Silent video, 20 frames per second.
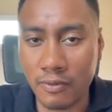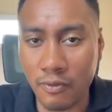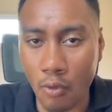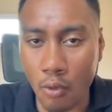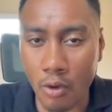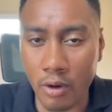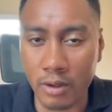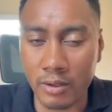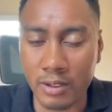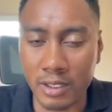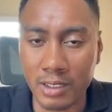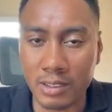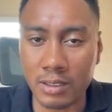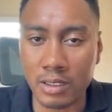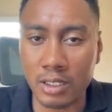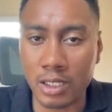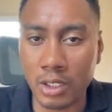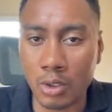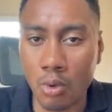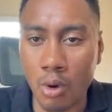for
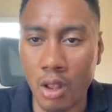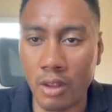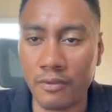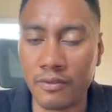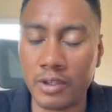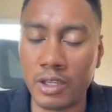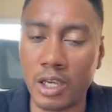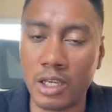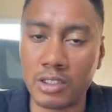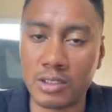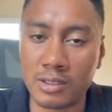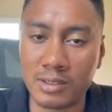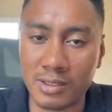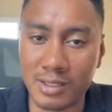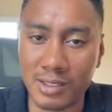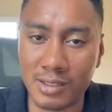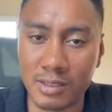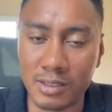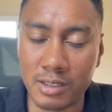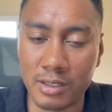this lead qualification
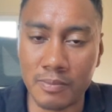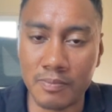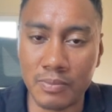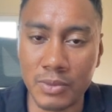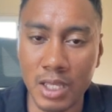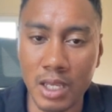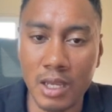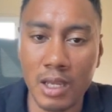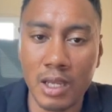system,